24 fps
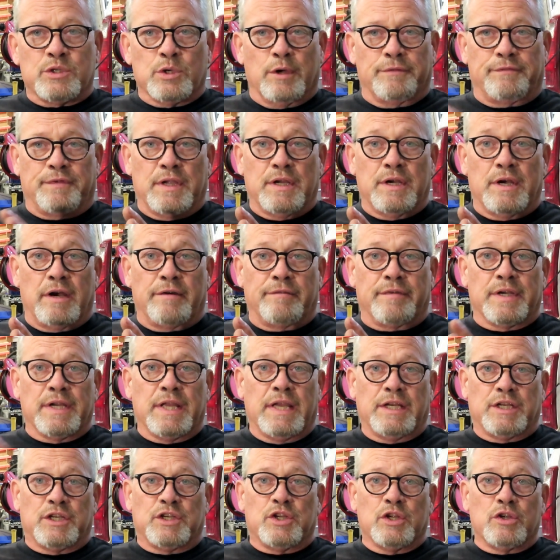so if you ever
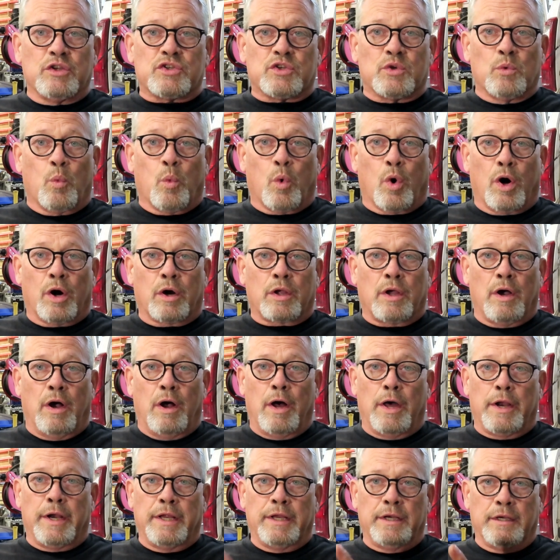need to do some work
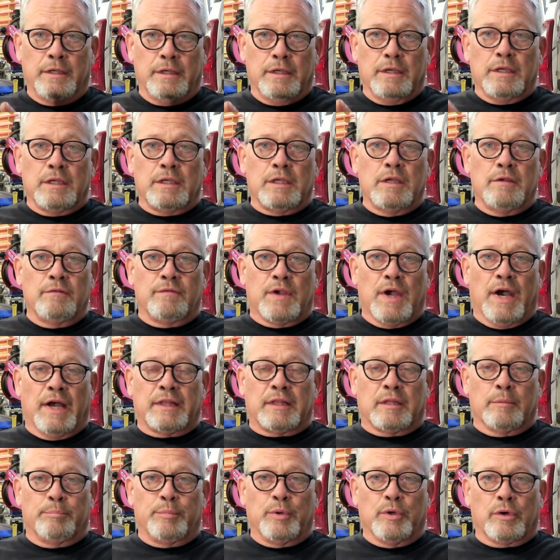on it, you've
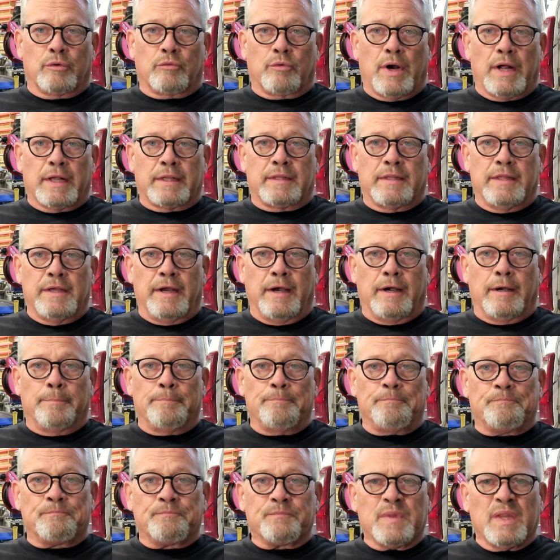got the book right there.
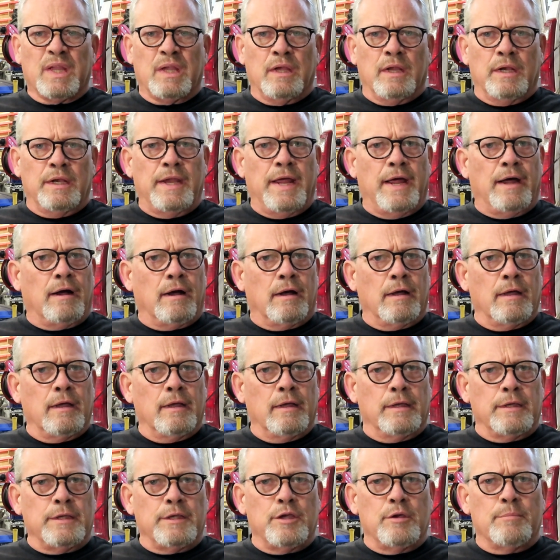Now,
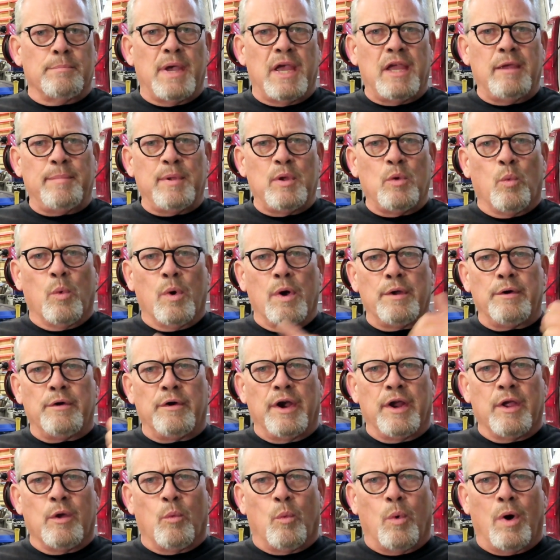you may be
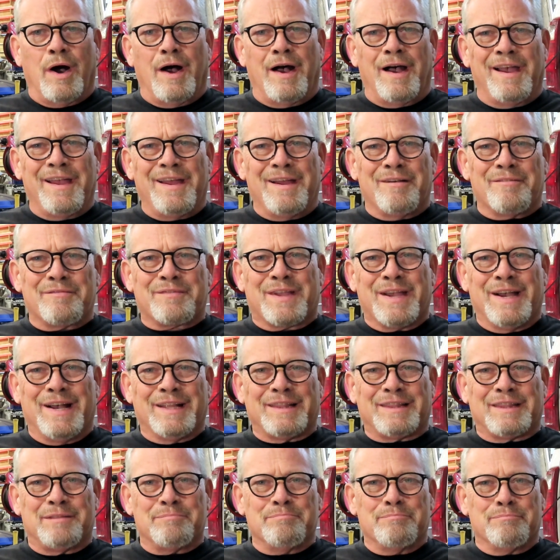wondering why I've
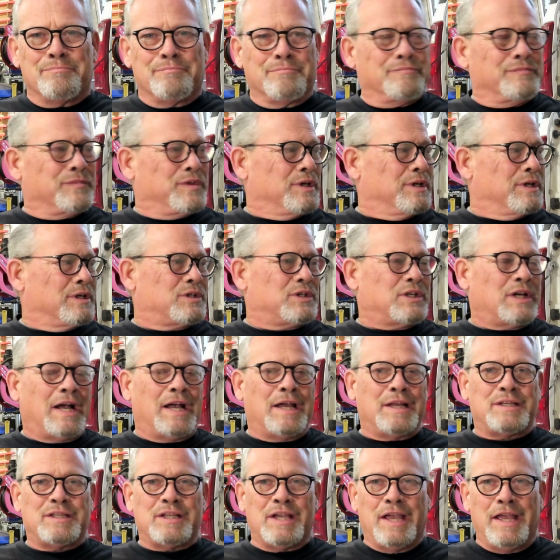got the
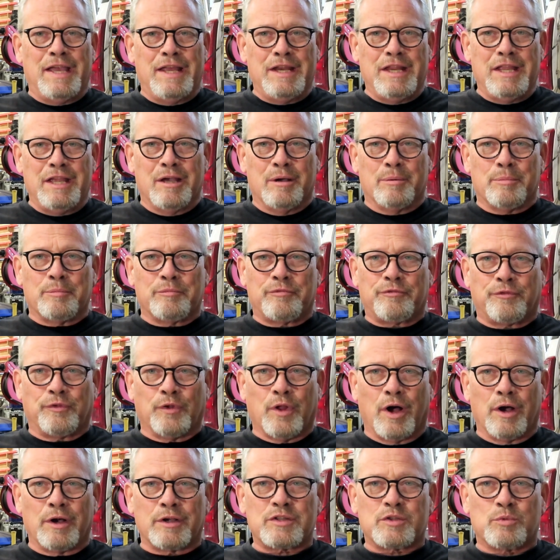titanium
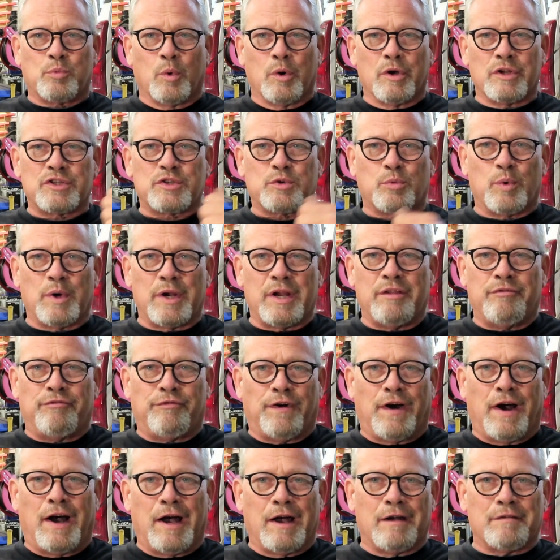Flux
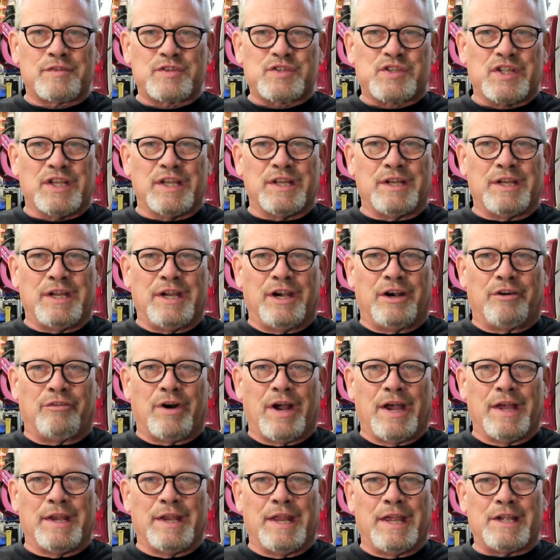125 sitting here
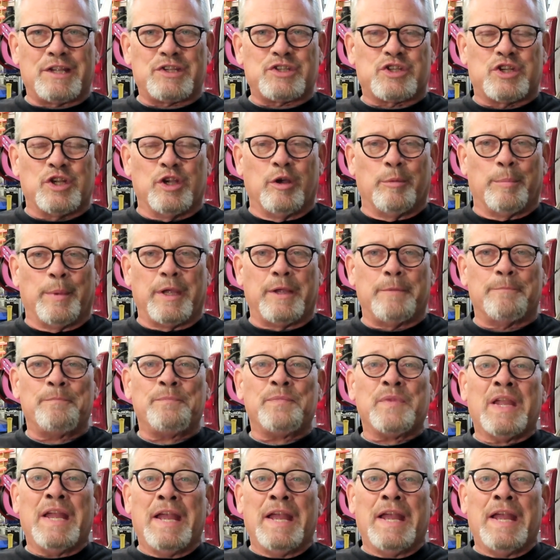right next to me.